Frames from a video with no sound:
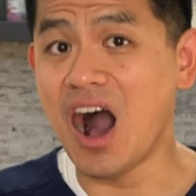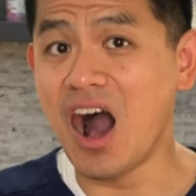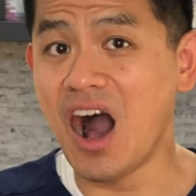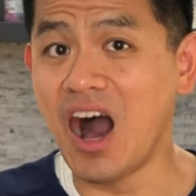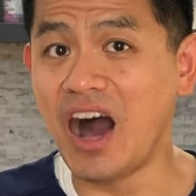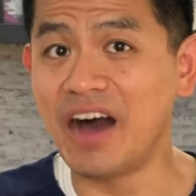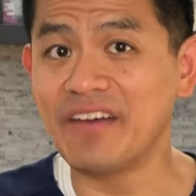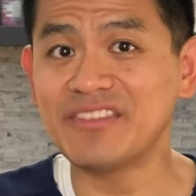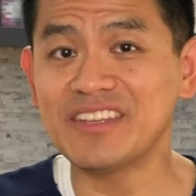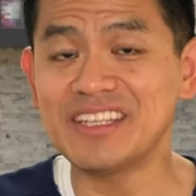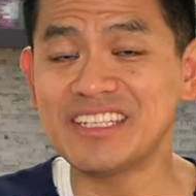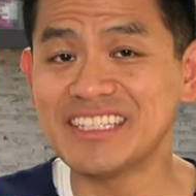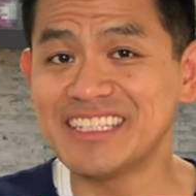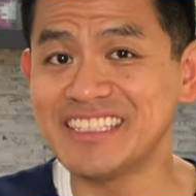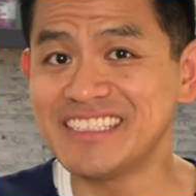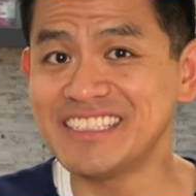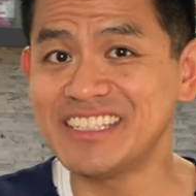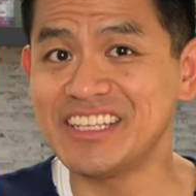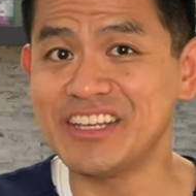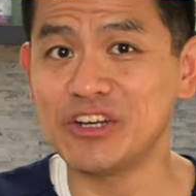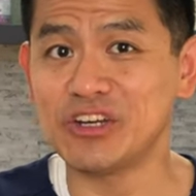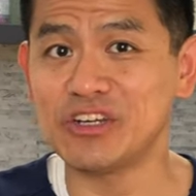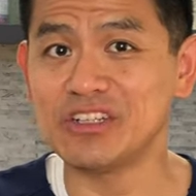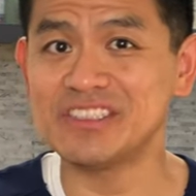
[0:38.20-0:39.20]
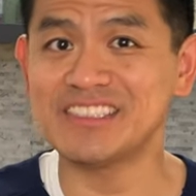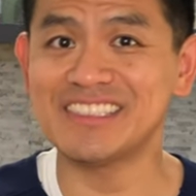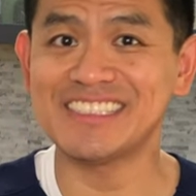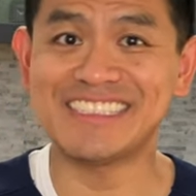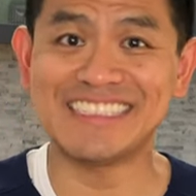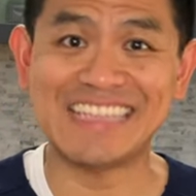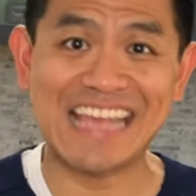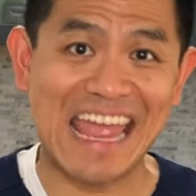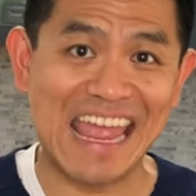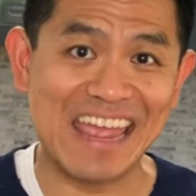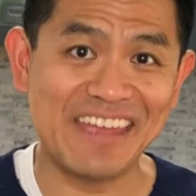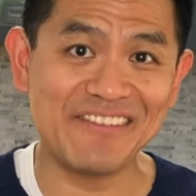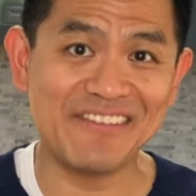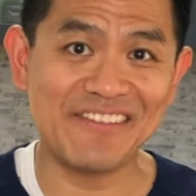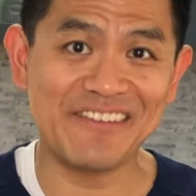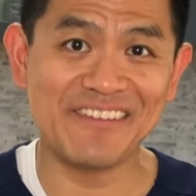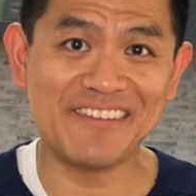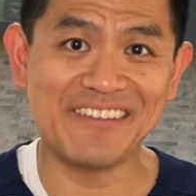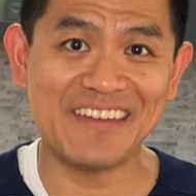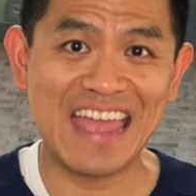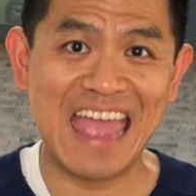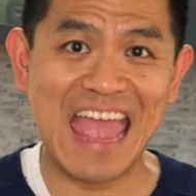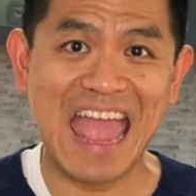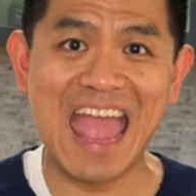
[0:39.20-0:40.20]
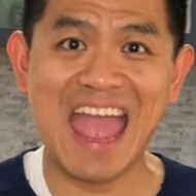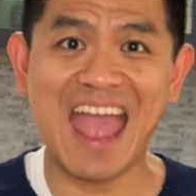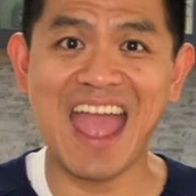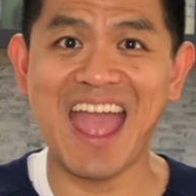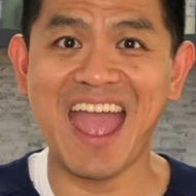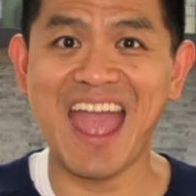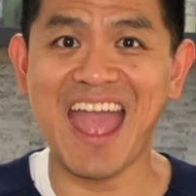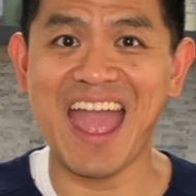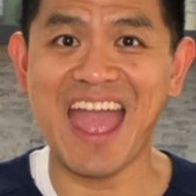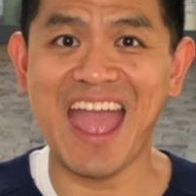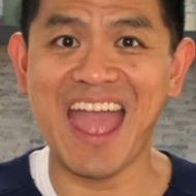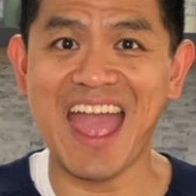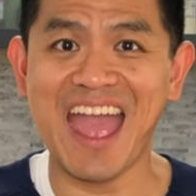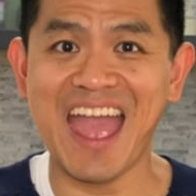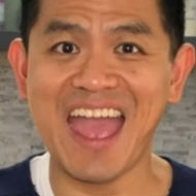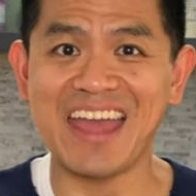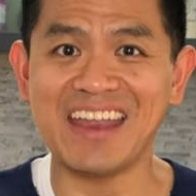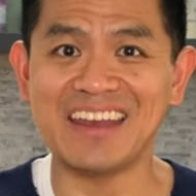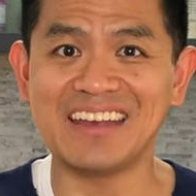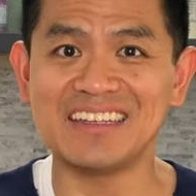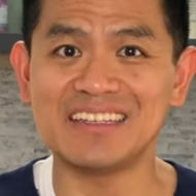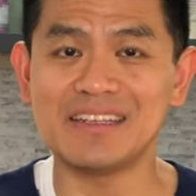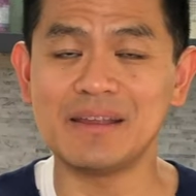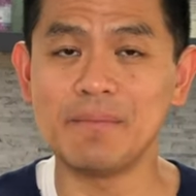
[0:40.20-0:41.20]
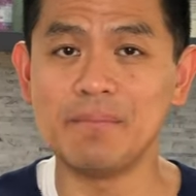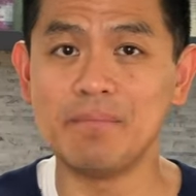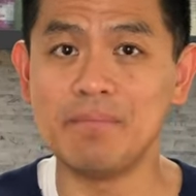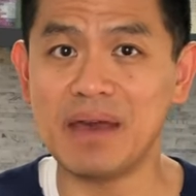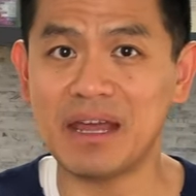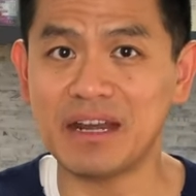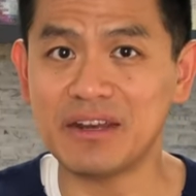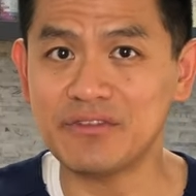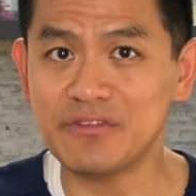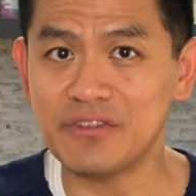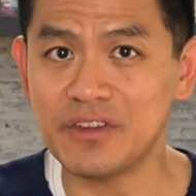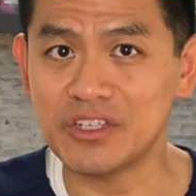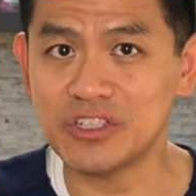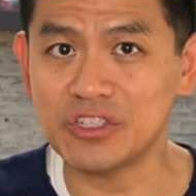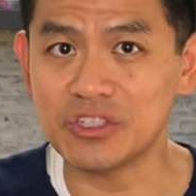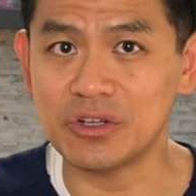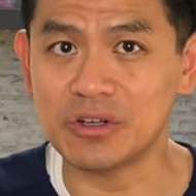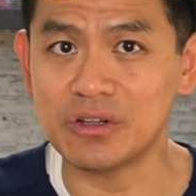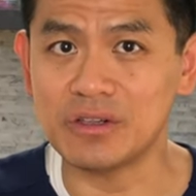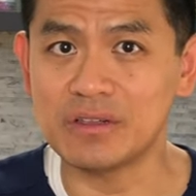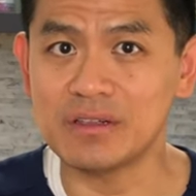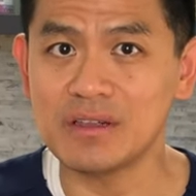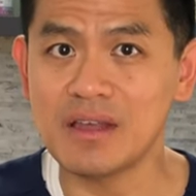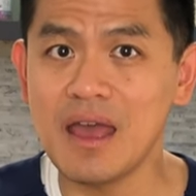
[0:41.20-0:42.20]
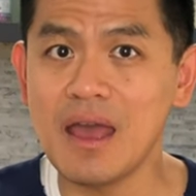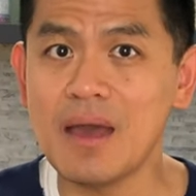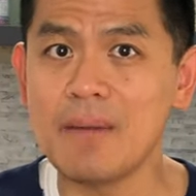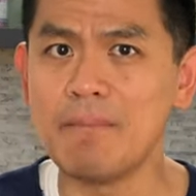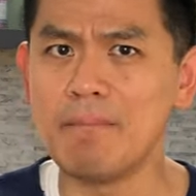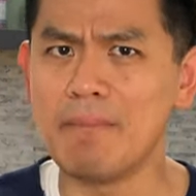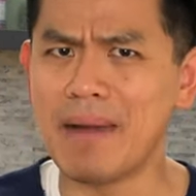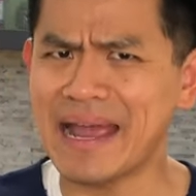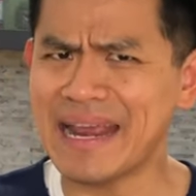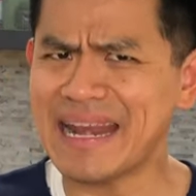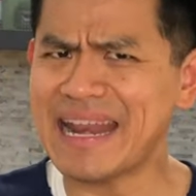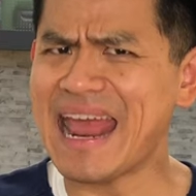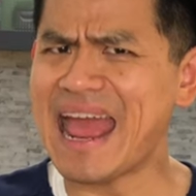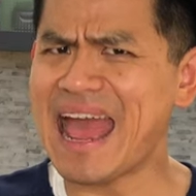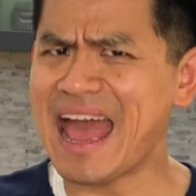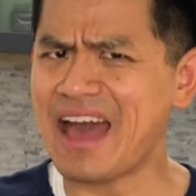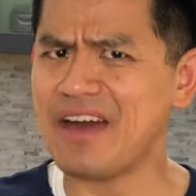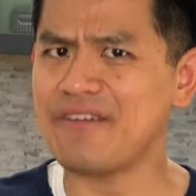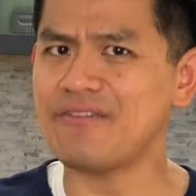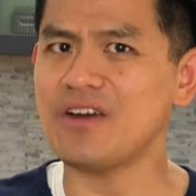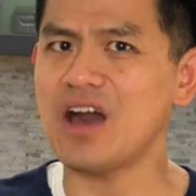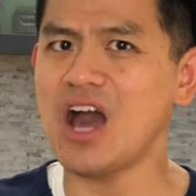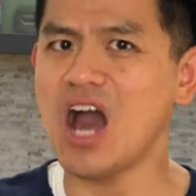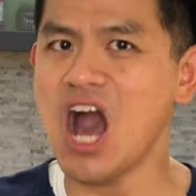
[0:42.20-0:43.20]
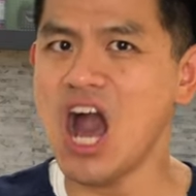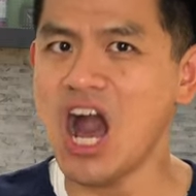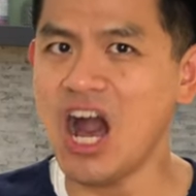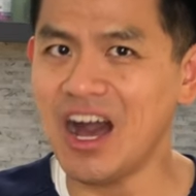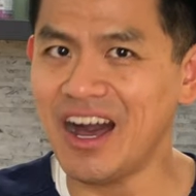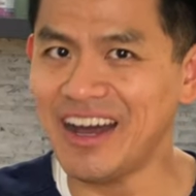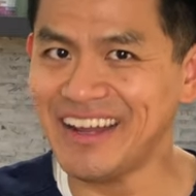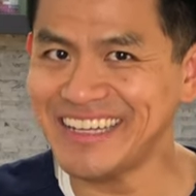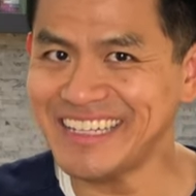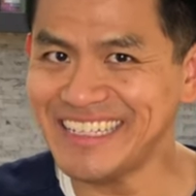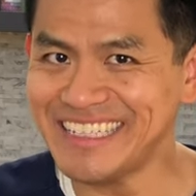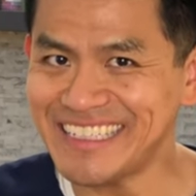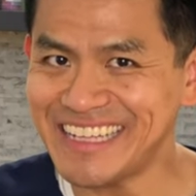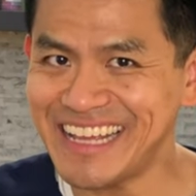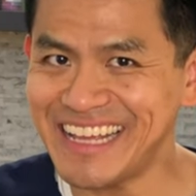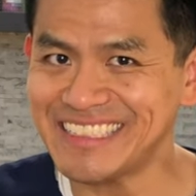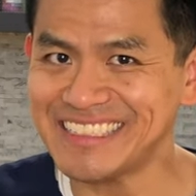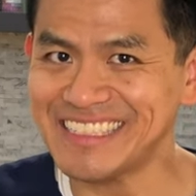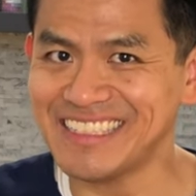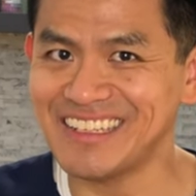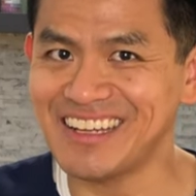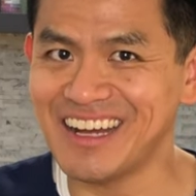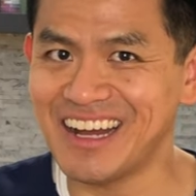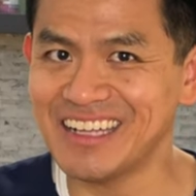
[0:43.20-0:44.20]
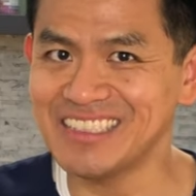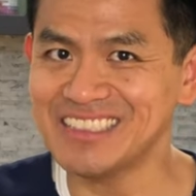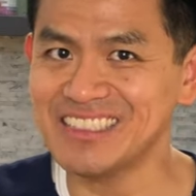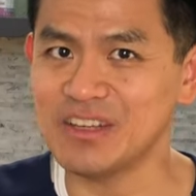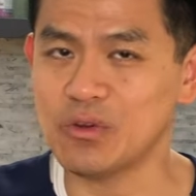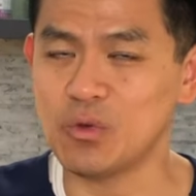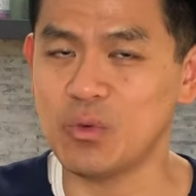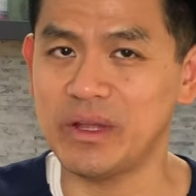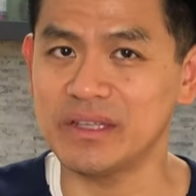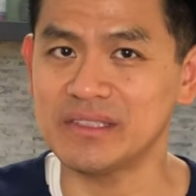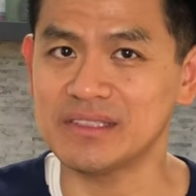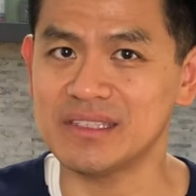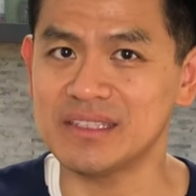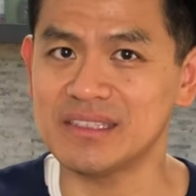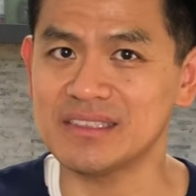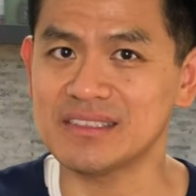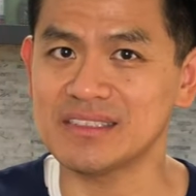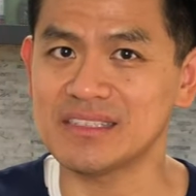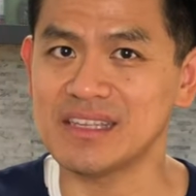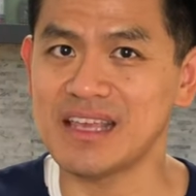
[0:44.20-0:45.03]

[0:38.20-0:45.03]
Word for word: often considered safe and beneficial, might have unintended consequences,